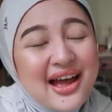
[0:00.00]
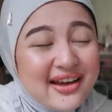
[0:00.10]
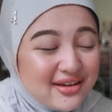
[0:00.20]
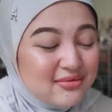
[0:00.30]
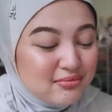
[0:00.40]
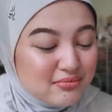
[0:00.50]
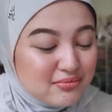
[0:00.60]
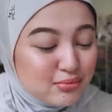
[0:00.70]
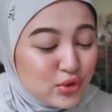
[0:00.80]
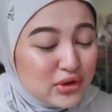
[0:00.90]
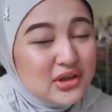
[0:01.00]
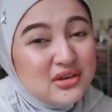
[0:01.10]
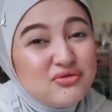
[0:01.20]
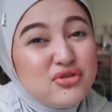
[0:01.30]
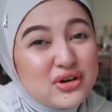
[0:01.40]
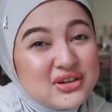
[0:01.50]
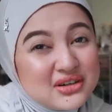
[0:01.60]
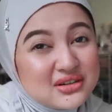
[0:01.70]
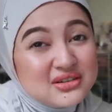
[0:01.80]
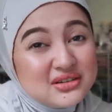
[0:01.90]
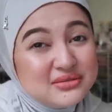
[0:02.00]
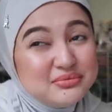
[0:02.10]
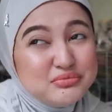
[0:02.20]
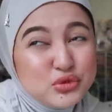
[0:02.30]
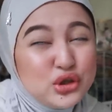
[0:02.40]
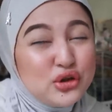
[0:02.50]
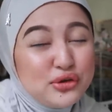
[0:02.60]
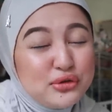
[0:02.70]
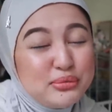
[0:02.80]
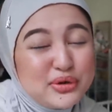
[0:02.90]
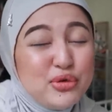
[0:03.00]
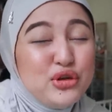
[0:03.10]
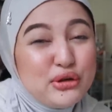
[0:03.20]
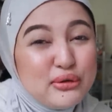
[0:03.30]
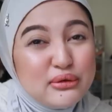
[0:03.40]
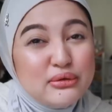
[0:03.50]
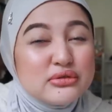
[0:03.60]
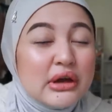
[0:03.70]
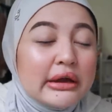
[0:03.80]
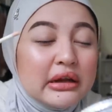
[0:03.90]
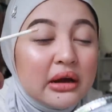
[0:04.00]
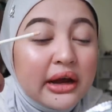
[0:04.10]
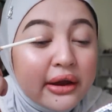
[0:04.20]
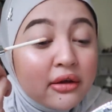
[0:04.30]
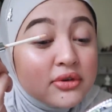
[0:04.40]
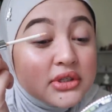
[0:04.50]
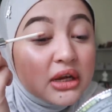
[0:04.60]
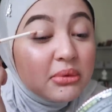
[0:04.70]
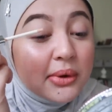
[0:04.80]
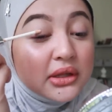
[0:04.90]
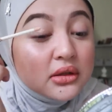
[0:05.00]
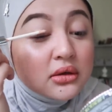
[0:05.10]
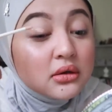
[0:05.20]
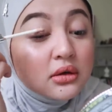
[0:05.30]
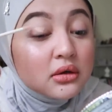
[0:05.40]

I can beauty vlogger. Beauty YouTuber, beauty guru. So, I kena ada effort sikit buat mata.